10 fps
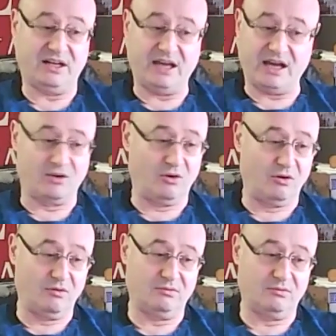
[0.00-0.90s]
I
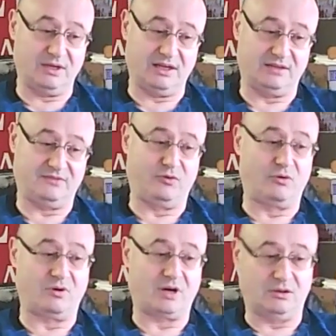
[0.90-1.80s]
go at
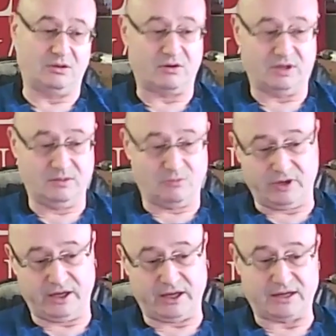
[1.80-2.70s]
four o'clock in the
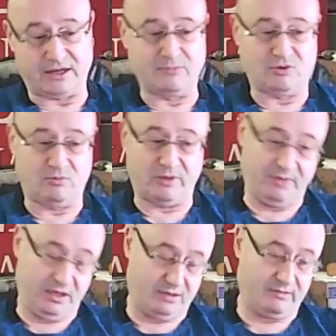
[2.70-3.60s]
morning. I come to my
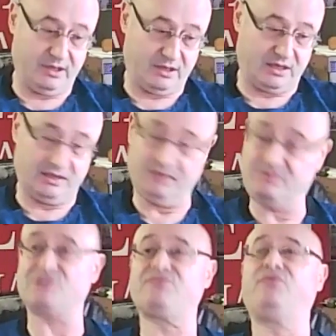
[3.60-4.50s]
bakery. I live
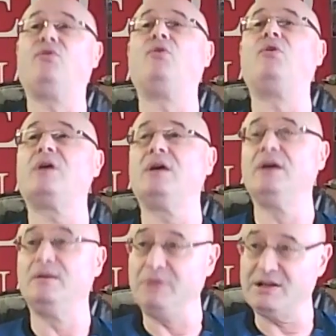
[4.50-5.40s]
just four
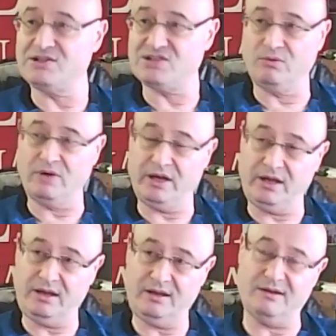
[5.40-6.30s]
minutes
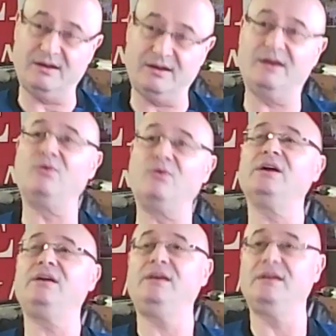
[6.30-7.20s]
away uh, on a
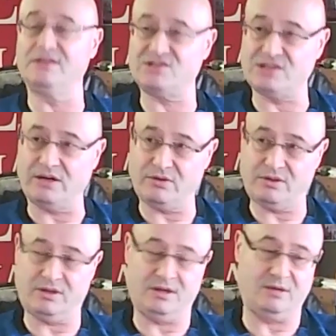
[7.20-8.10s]
hill in South
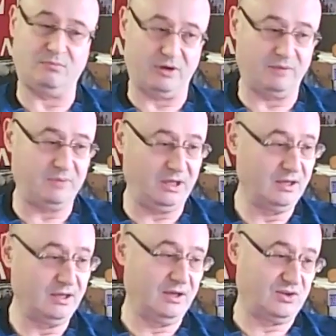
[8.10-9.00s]
uh, Burnaby.
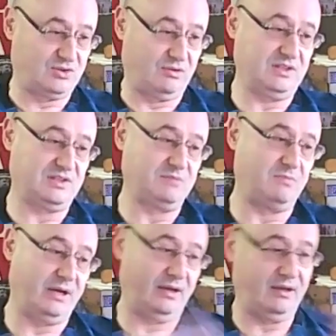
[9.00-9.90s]
So this is
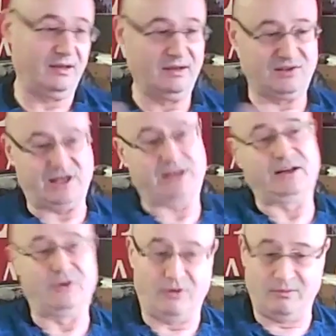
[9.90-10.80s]
my second
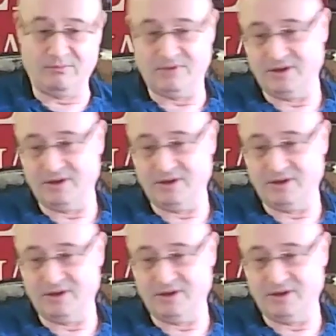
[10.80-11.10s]
home.